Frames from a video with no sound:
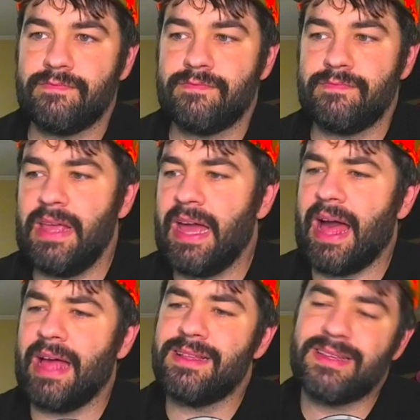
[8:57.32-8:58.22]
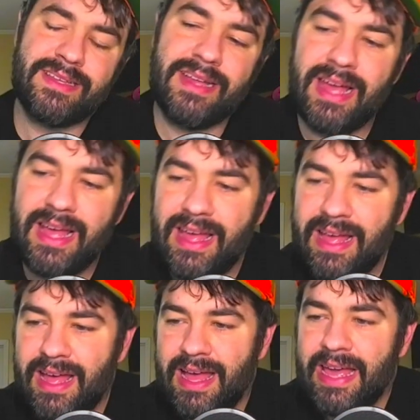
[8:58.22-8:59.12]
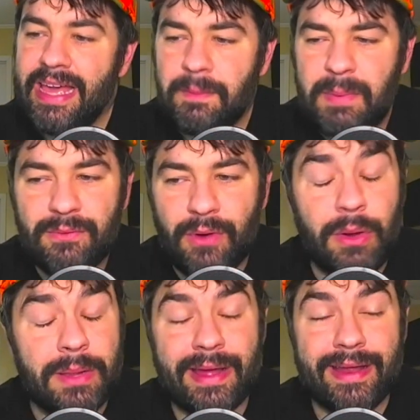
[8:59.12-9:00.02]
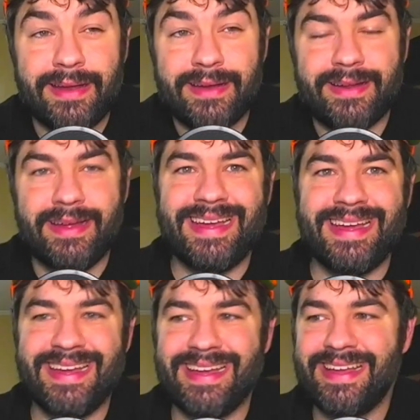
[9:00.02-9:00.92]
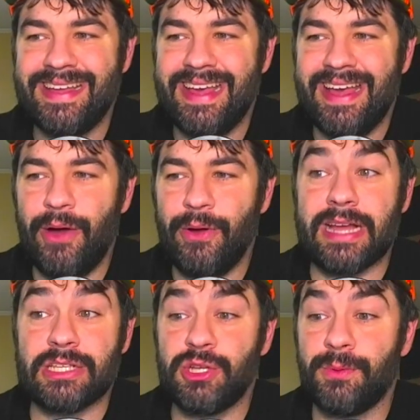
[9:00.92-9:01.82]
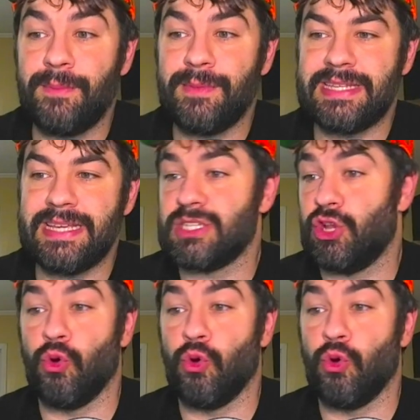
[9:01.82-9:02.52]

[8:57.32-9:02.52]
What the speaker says: Yeah, he could beat Rolly, man. Oh, and you got Subriel Matias. Nope,